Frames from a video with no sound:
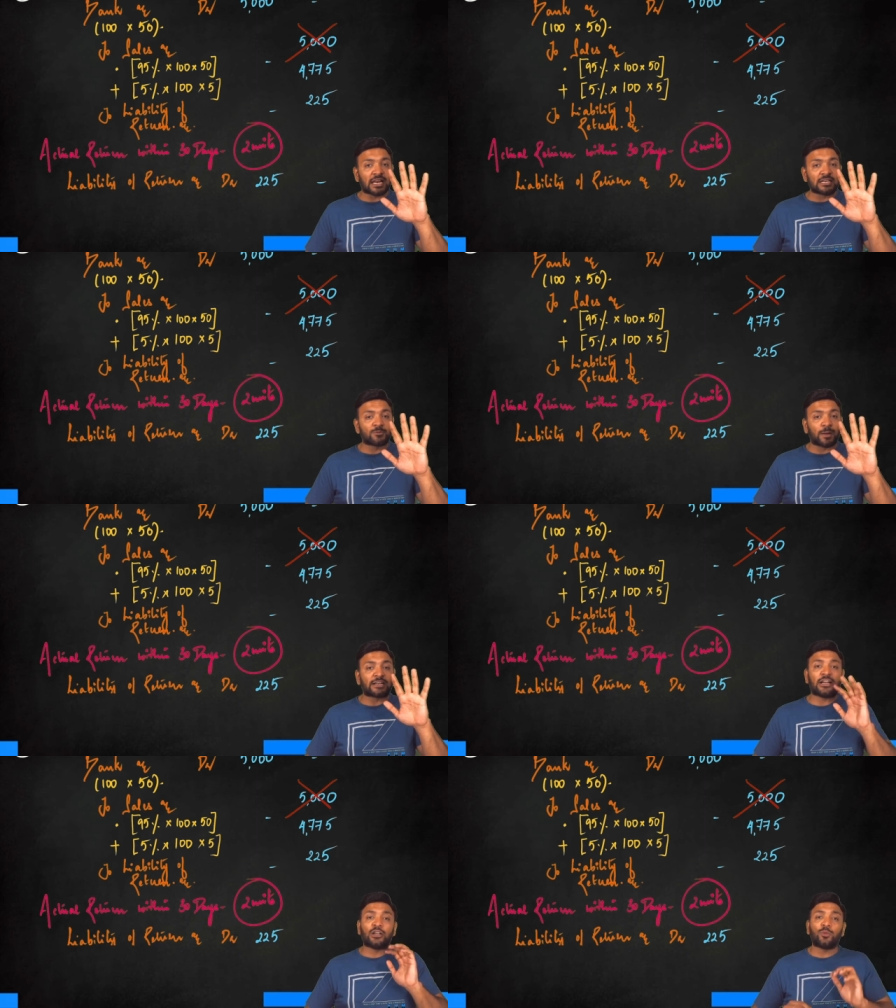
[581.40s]

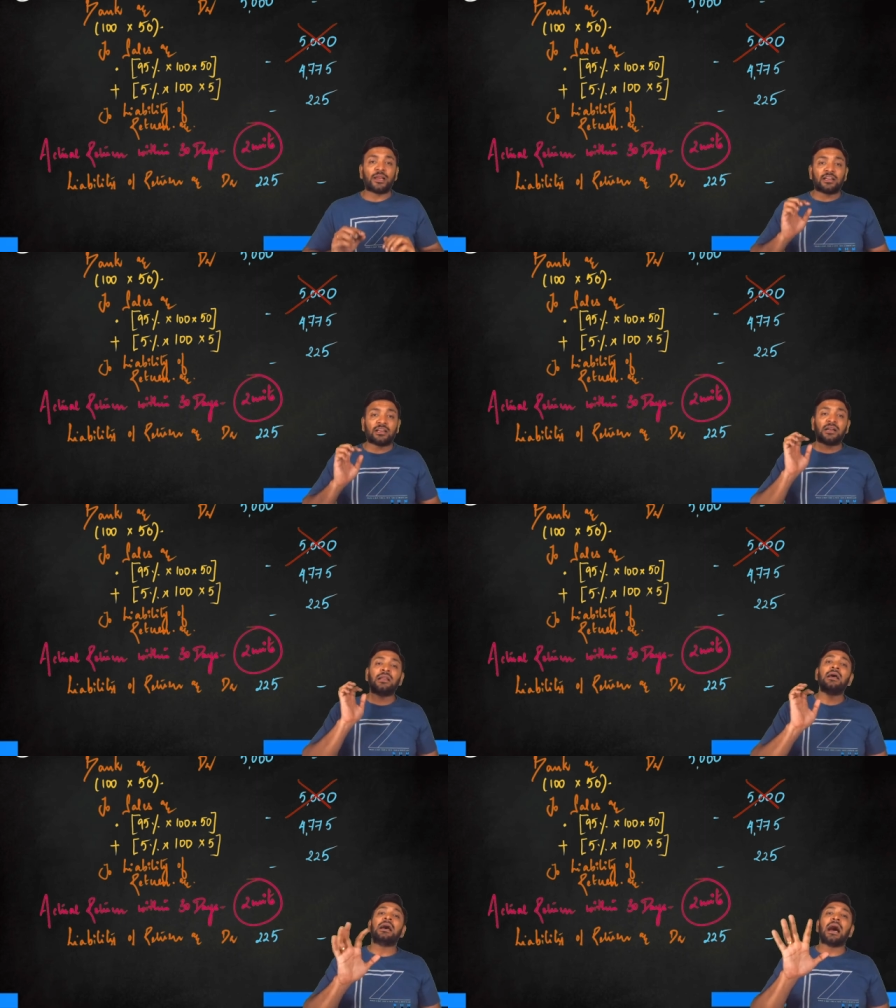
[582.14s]
expected to be
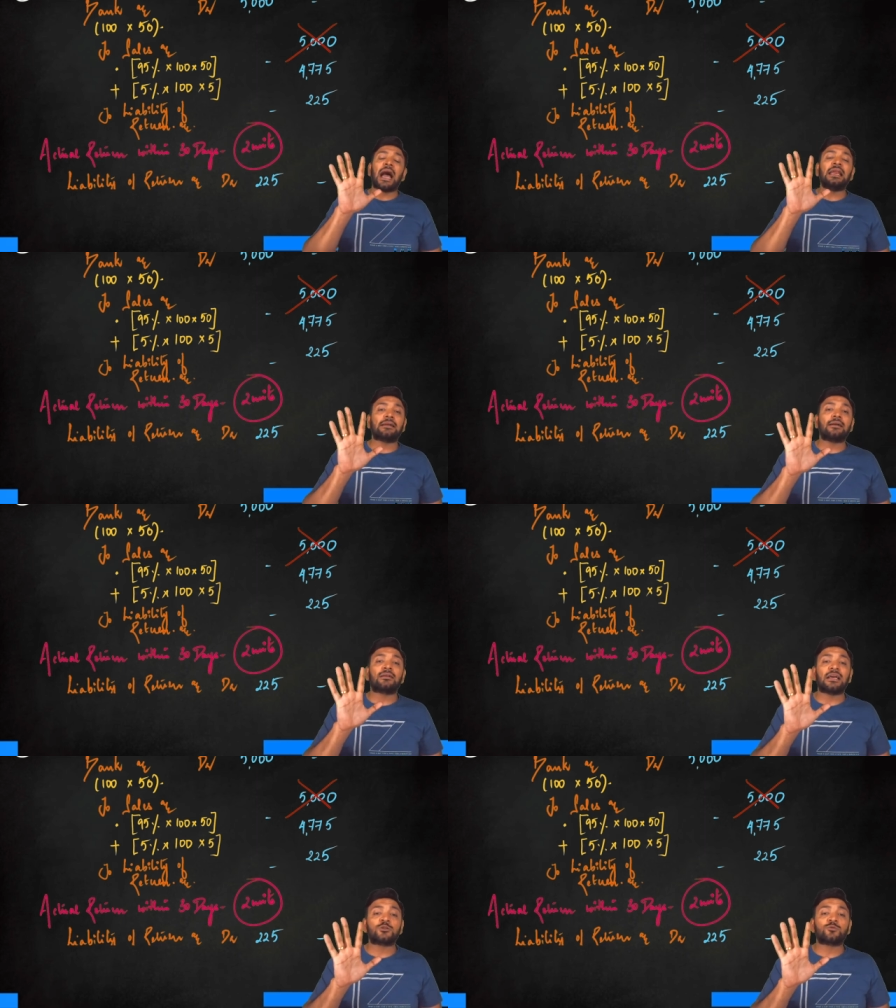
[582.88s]
returned, I
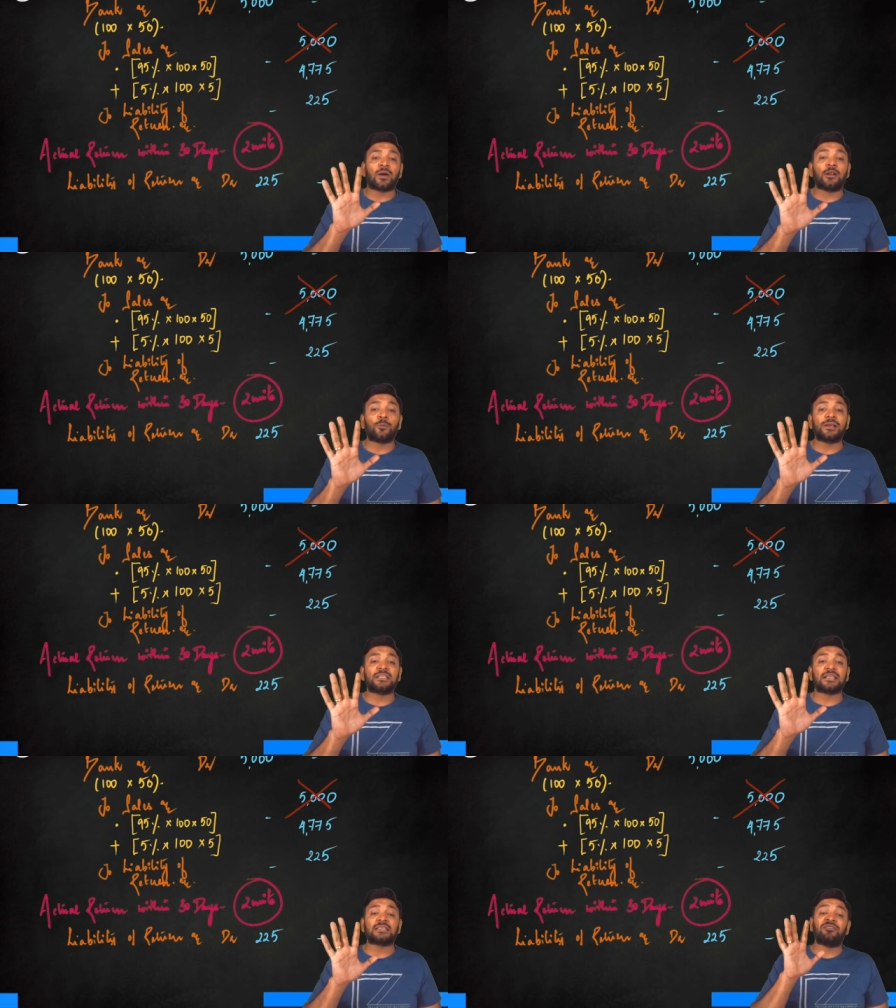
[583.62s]
recognize 5 rupees
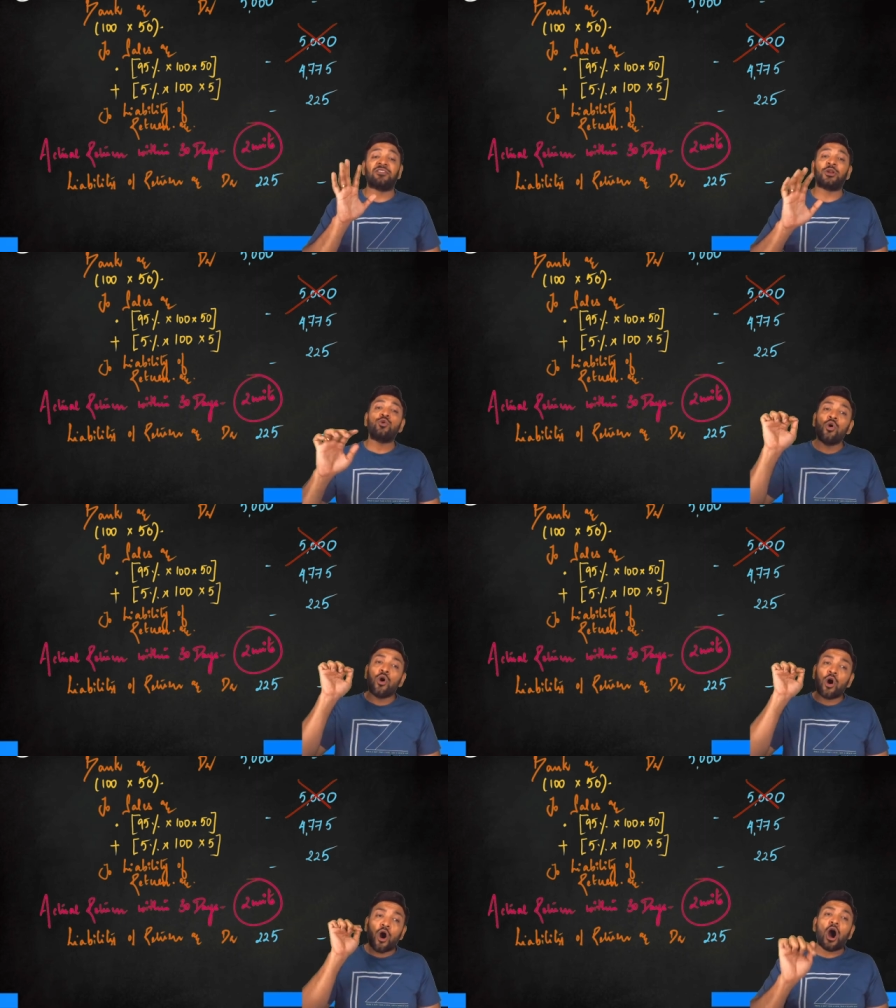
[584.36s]
as revenue
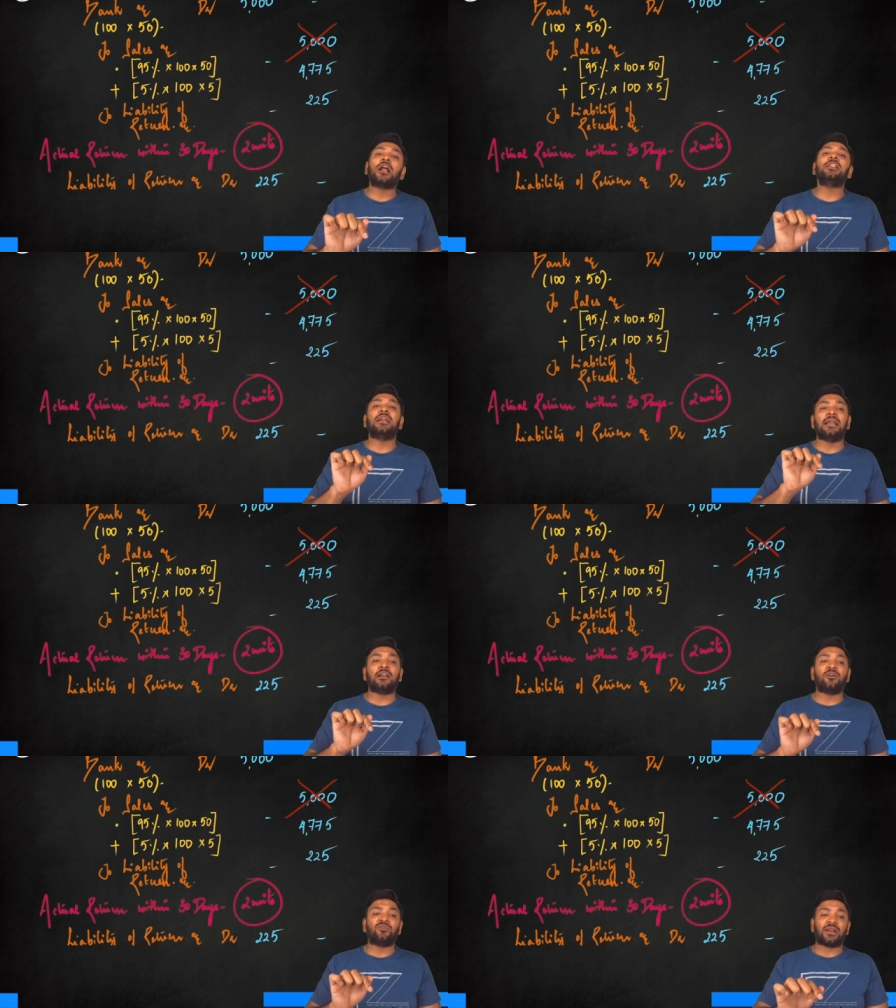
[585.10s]
on the
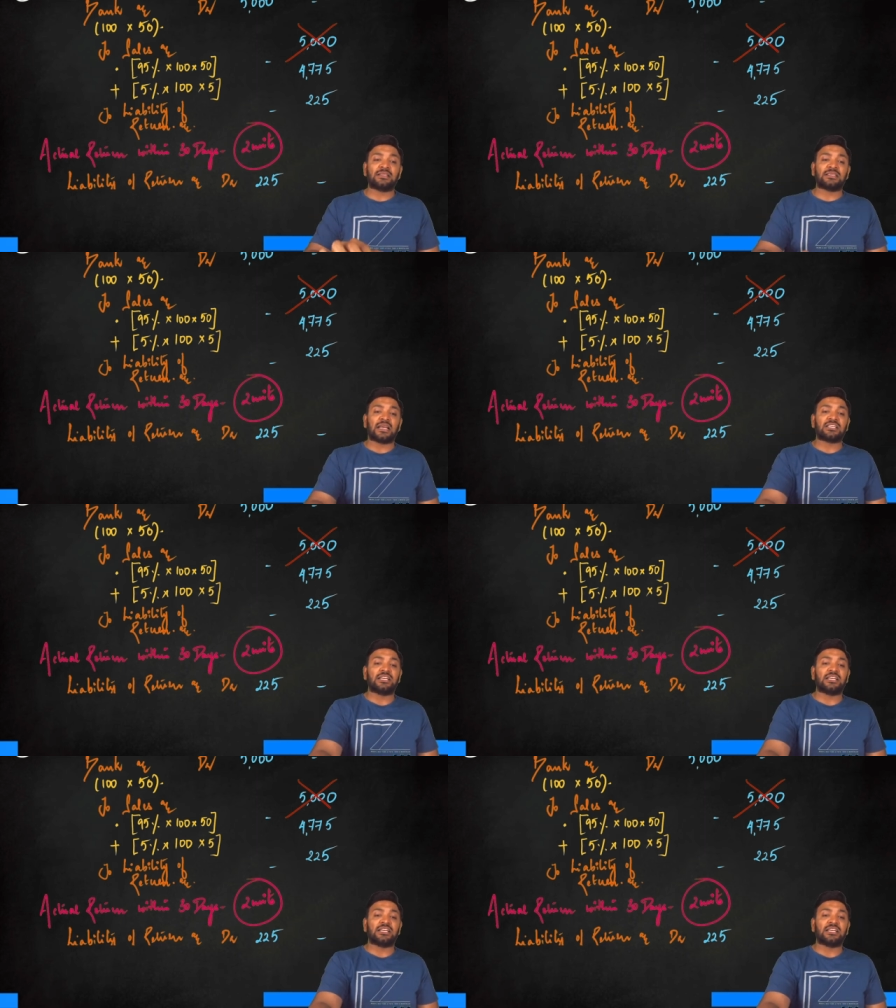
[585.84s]
date of transaction